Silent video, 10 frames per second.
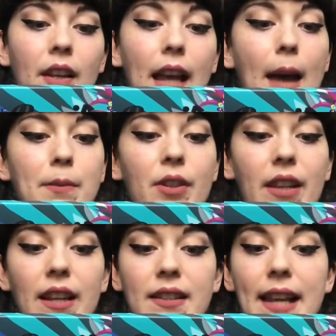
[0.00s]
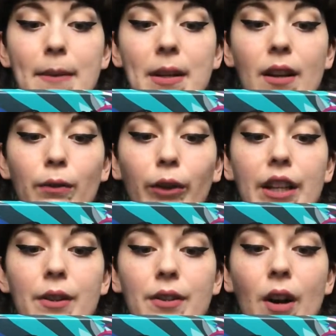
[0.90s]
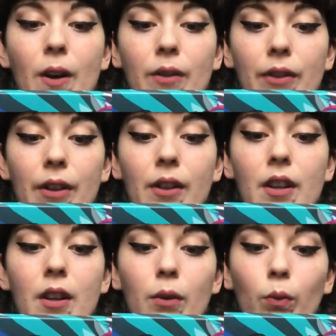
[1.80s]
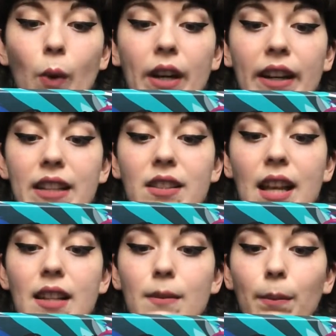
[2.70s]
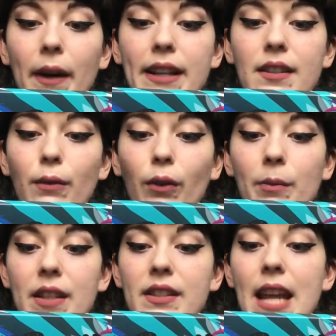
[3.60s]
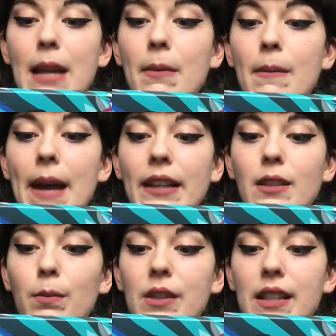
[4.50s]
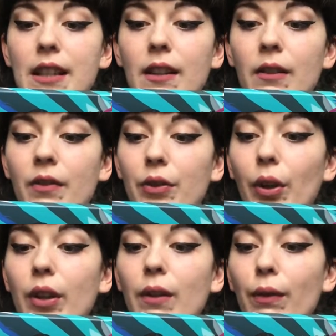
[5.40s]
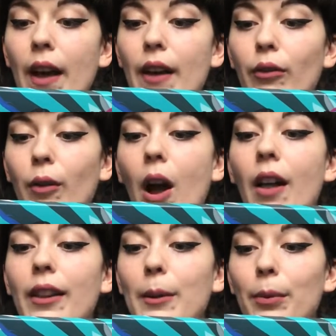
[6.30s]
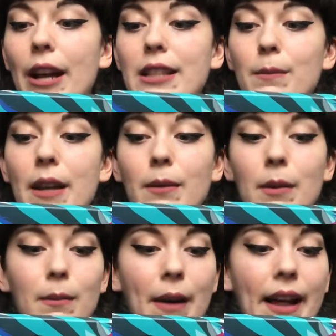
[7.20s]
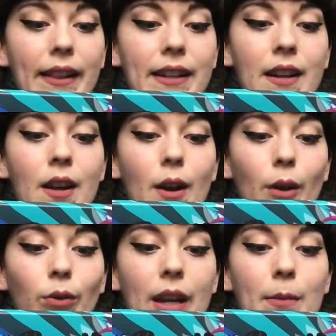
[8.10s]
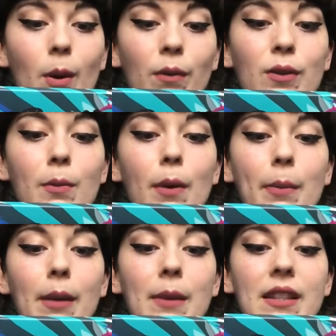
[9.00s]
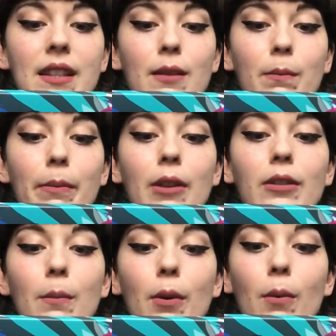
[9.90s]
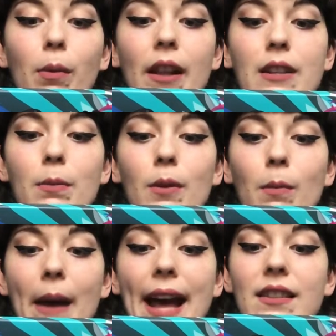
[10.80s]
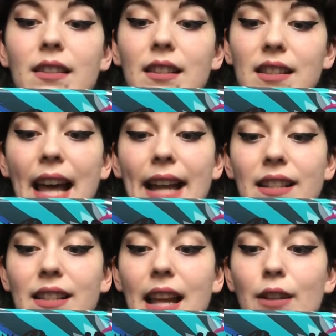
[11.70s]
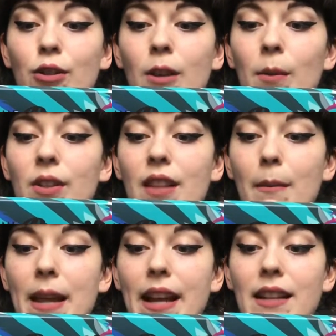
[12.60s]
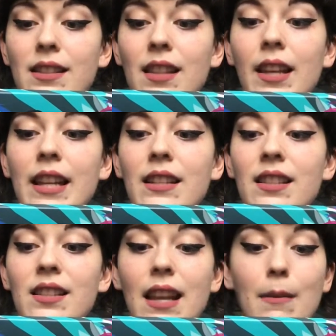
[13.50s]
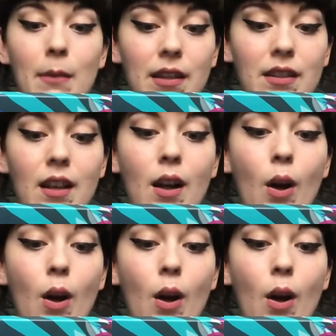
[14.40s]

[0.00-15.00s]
capture the excitement of Rio's Carnival wearing intense brights from this Take Me Back to Brazil 35 color pressed pigment palette, a rainbow of super pigmented, buildable, blendable mattes, satins, and shimmers that make a stunning statement.